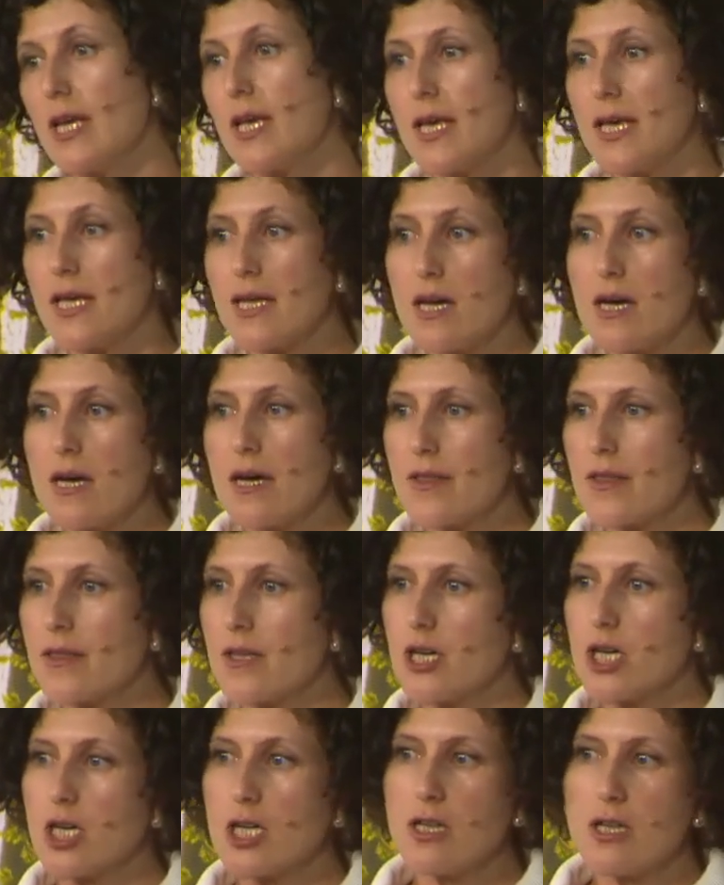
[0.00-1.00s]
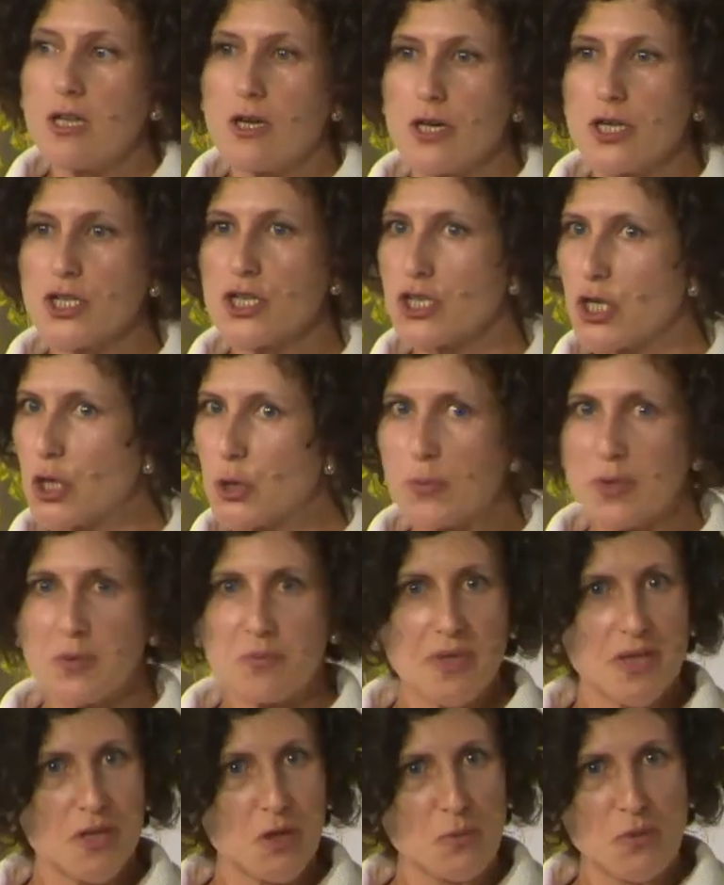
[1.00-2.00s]
In other large open
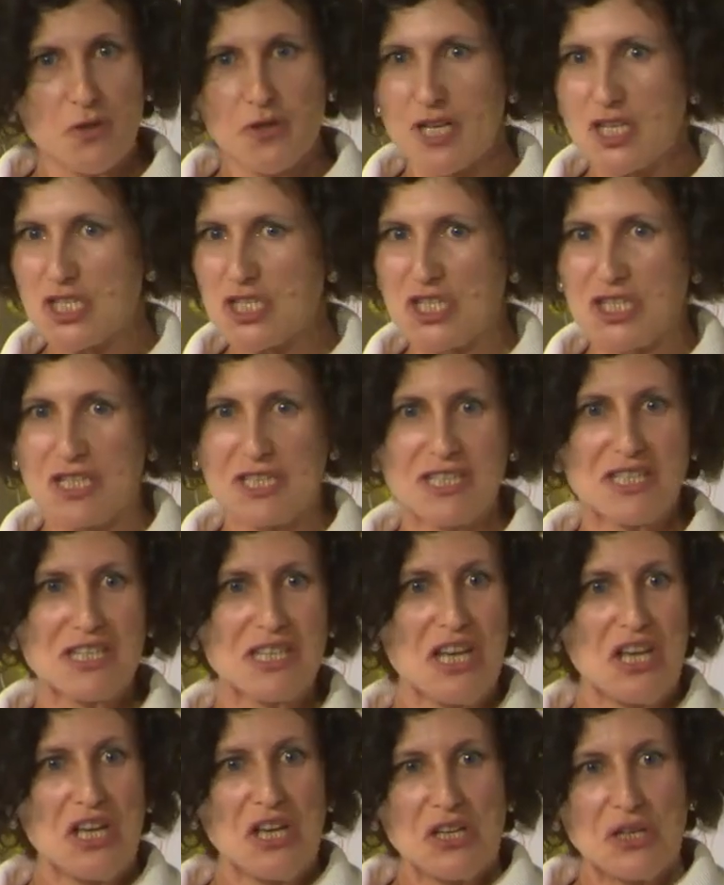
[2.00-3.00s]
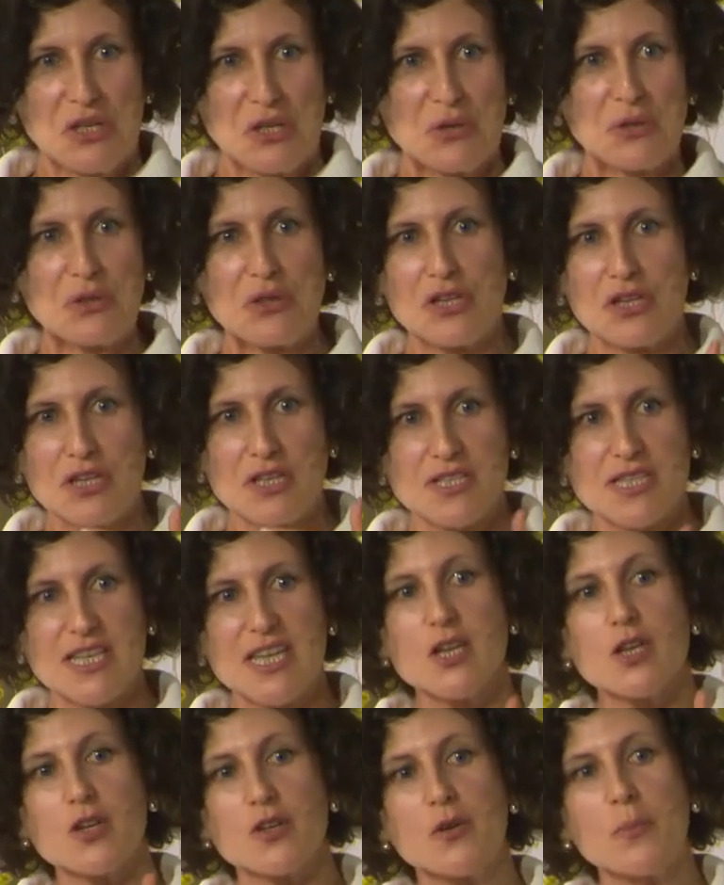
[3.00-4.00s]
pit operations, there's
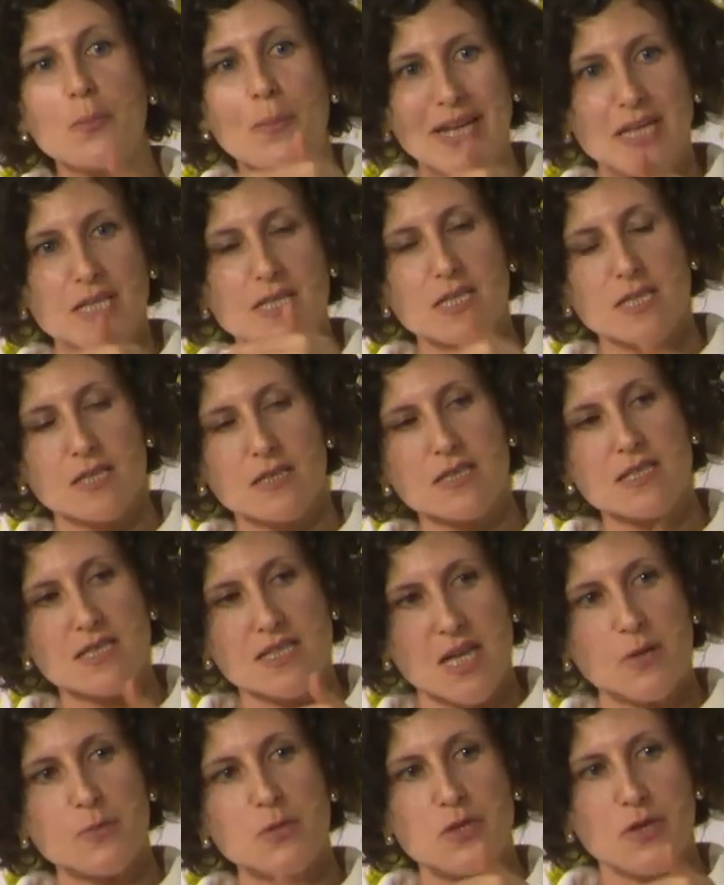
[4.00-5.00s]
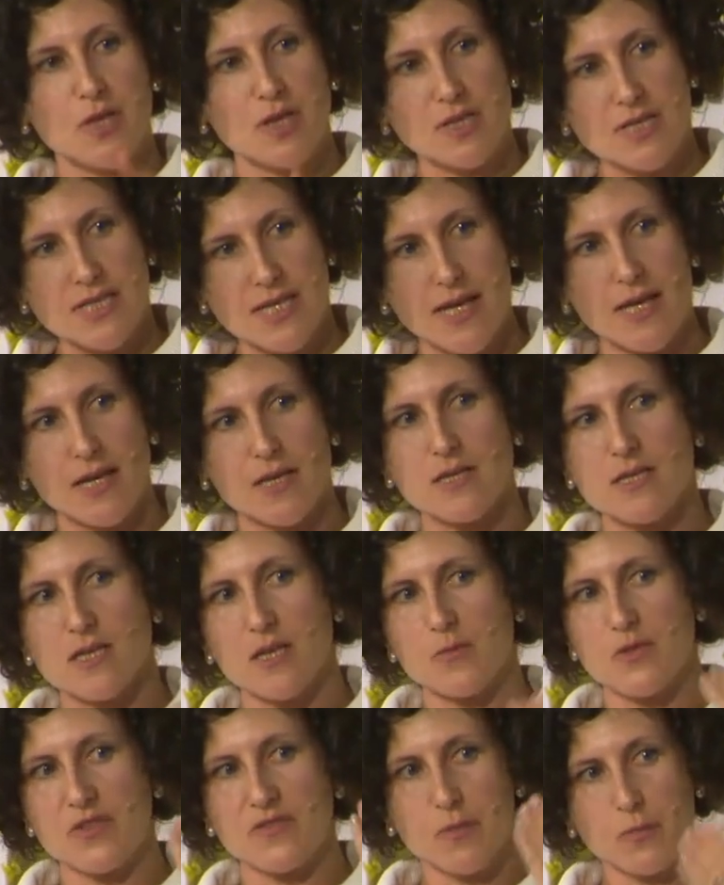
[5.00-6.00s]
incremental steps you can take in
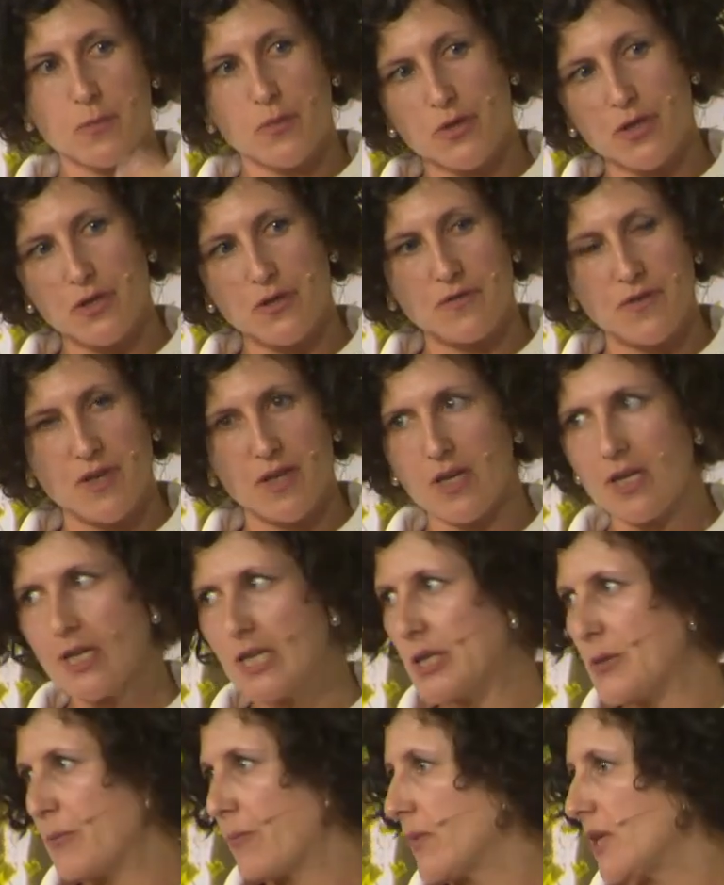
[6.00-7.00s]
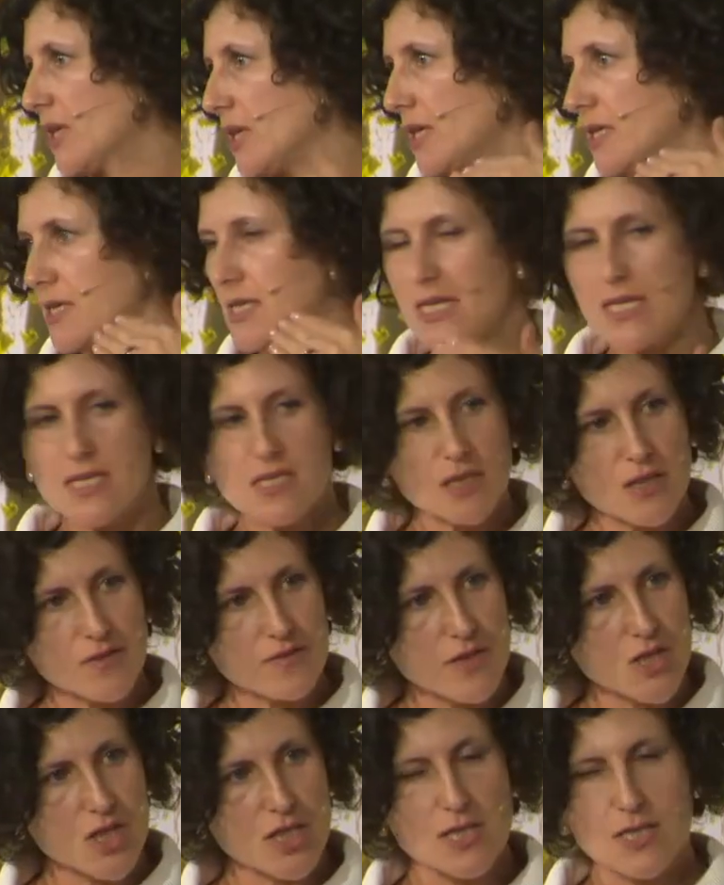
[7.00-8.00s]
terms of improving diesel
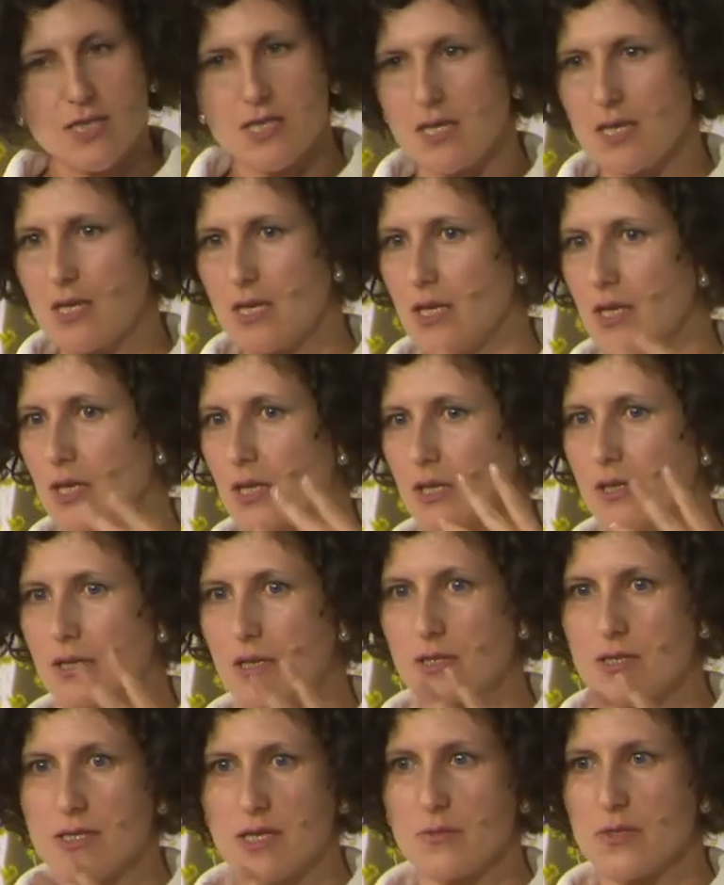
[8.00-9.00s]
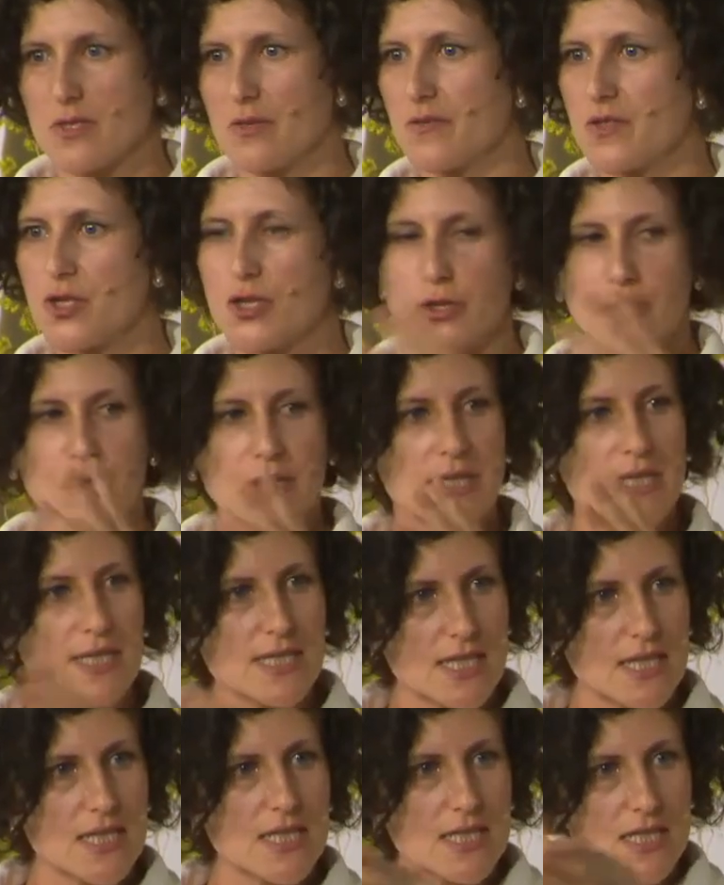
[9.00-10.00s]
efficiency in terms of trolley
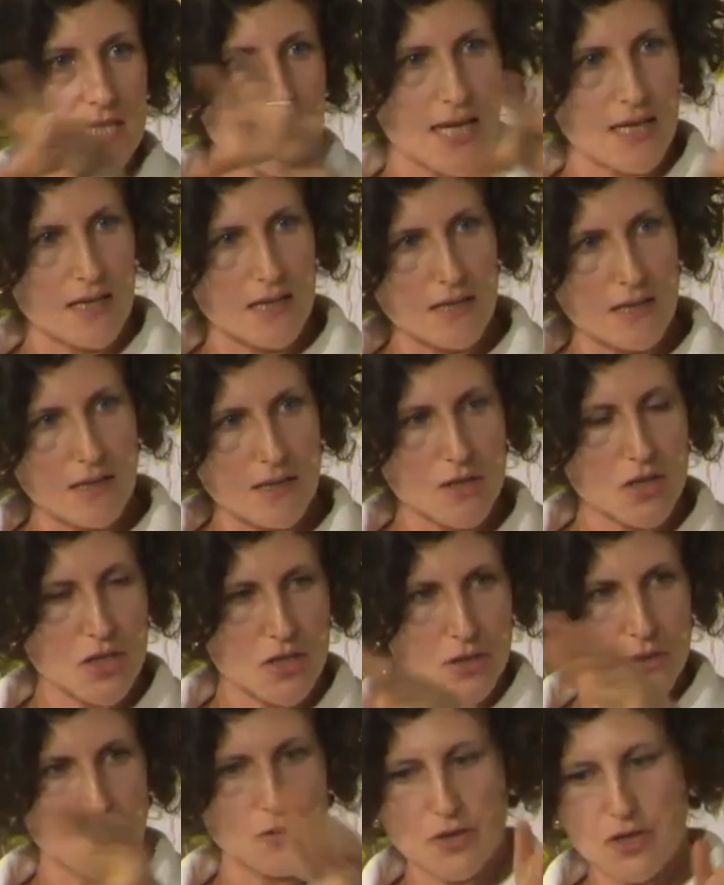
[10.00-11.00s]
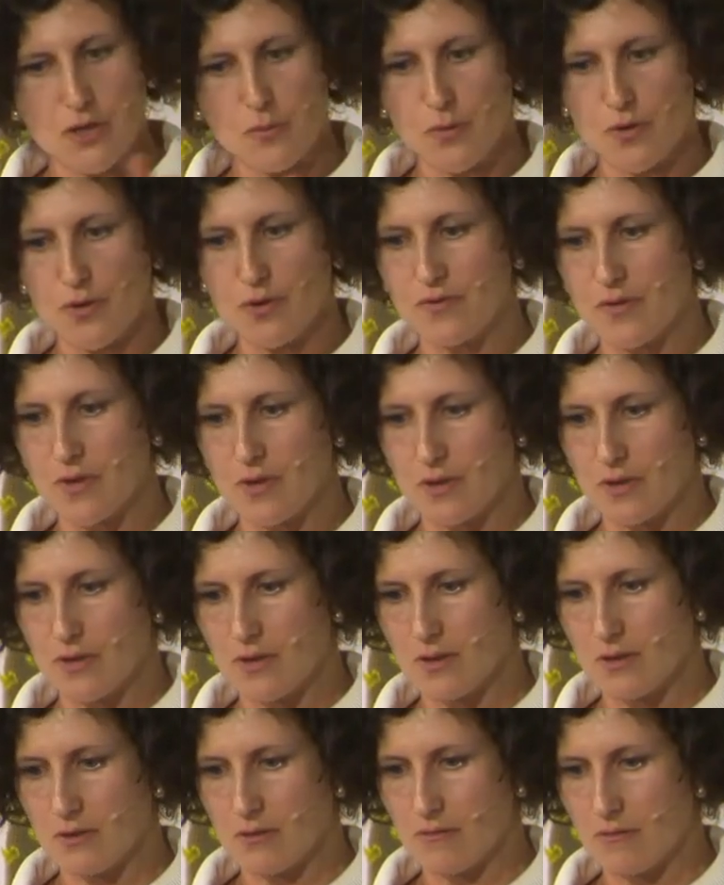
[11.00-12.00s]
assist to improve
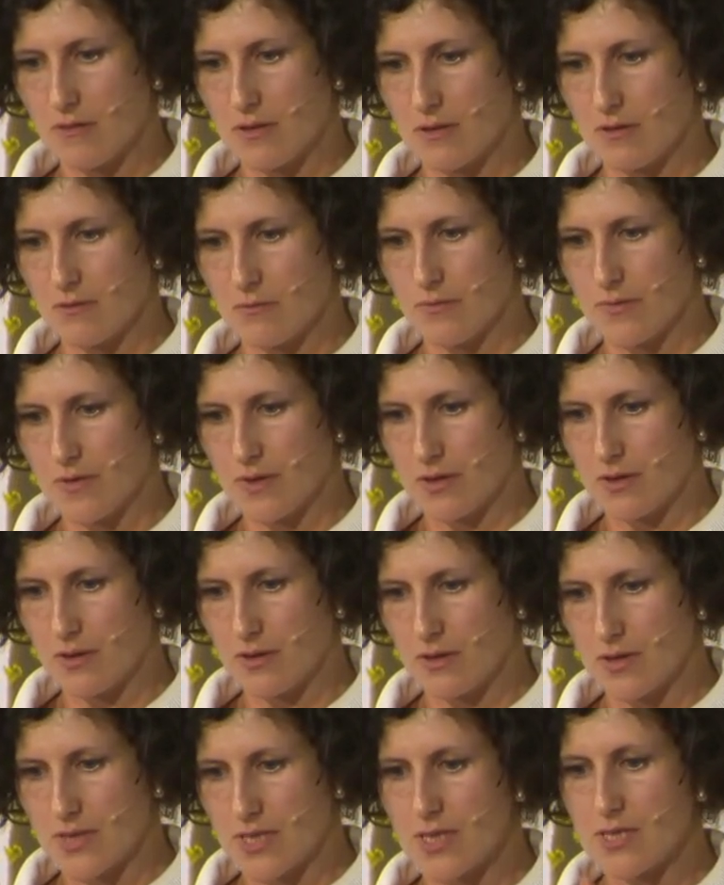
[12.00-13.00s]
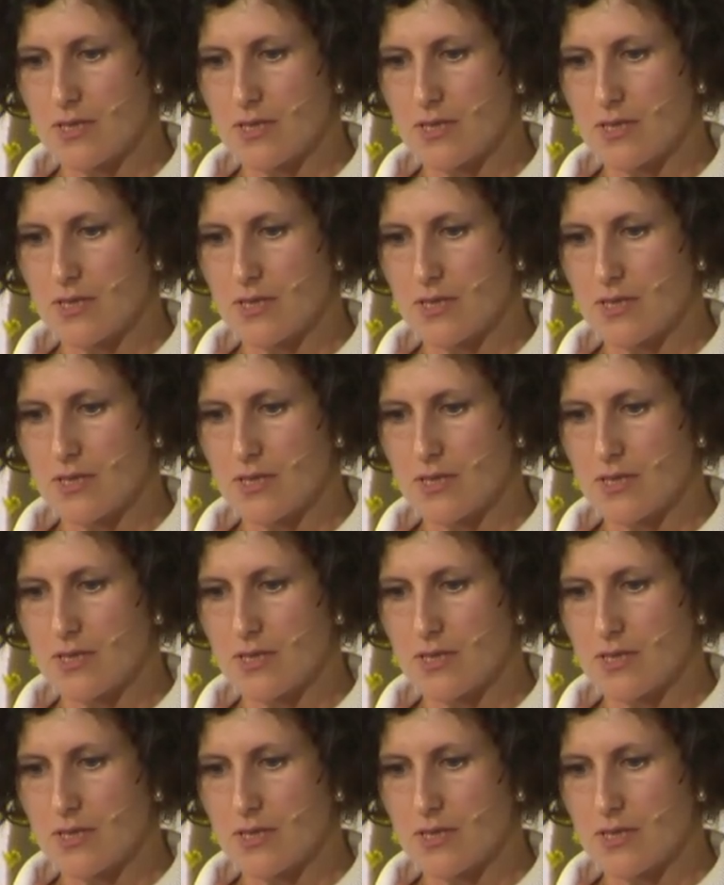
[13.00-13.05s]
the diesel